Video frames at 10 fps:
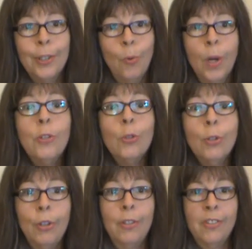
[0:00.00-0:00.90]
You want to
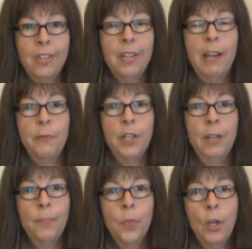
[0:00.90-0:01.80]
learn this
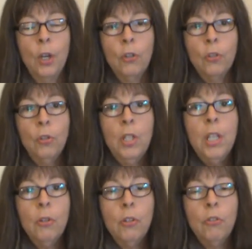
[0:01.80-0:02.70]
lifetime. So
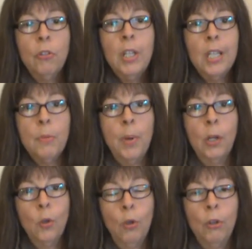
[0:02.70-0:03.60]
Leo is really
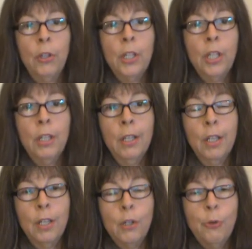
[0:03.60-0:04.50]
about learning
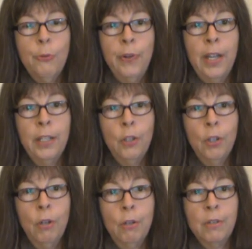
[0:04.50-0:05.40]
to find
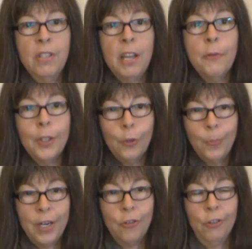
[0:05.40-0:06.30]
your own
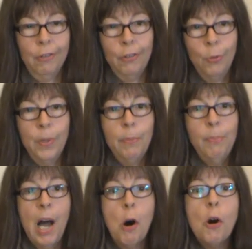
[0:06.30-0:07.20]
self-expression, to be
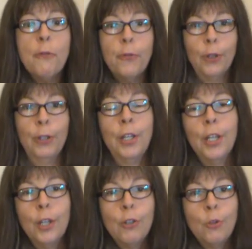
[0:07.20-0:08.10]
powerful,
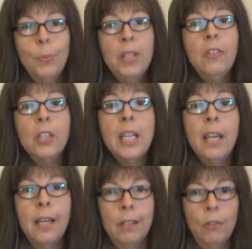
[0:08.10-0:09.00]
to be the
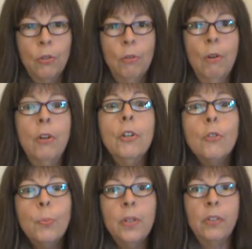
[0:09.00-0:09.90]
king, to learn
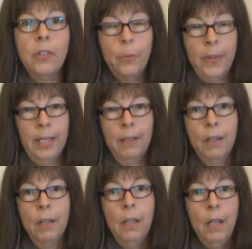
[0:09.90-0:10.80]
to be the queen.
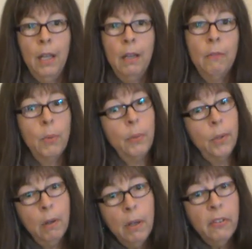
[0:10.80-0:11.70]
And when
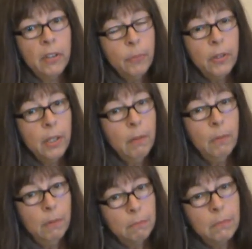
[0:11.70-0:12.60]
we learn
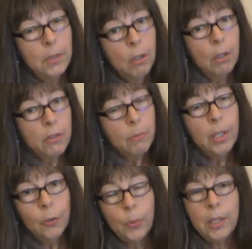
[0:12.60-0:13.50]
something, it also
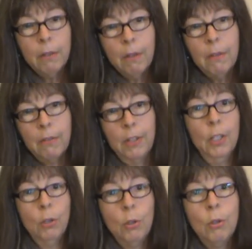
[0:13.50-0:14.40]
means we're not
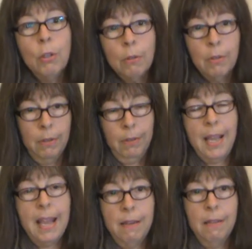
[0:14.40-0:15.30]
good
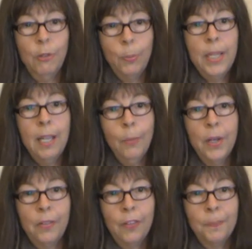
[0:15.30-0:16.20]
at it to begin
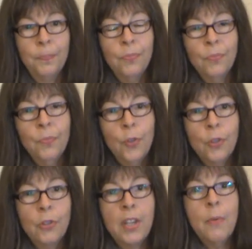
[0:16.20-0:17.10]
with.
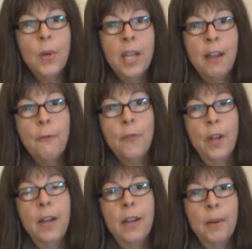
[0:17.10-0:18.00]
So then we have
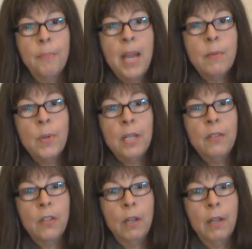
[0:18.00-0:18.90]
maybe
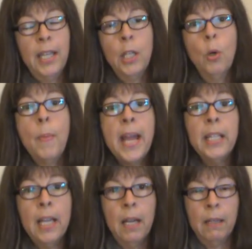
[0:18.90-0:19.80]
the
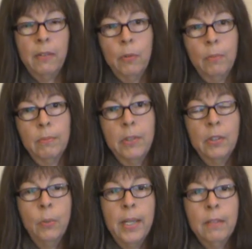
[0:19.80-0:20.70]
egomaniac,
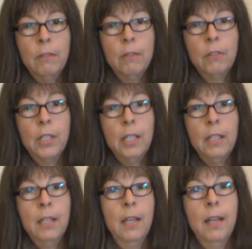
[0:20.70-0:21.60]
the one who
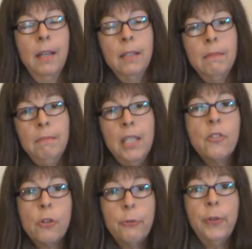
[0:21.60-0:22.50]
really
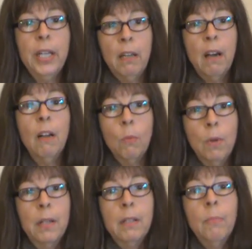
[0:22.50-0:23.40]
needs to figure out
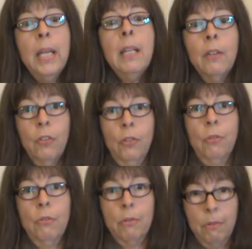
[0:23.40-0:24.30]
what it means
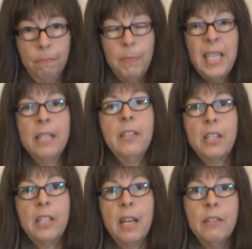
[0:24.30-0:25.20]
to be in the
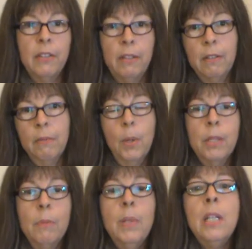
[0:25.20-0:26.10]
center, what
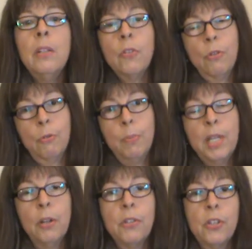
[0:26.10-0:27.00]
it means to
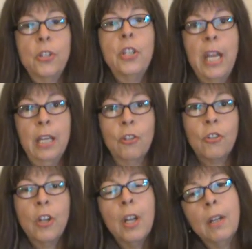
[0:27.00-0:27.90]
be on the
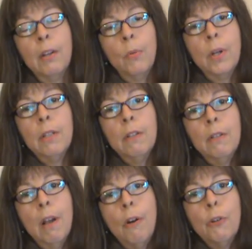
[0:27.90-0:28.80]
stage,
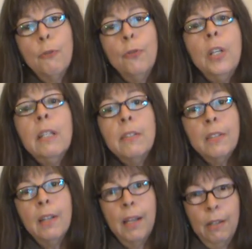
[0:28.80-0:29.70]
how it
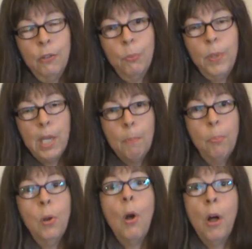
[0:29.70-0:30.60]
feels like to be
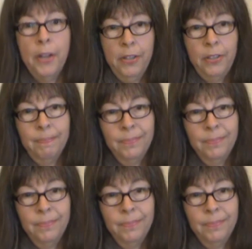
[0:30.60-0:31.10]
applauded.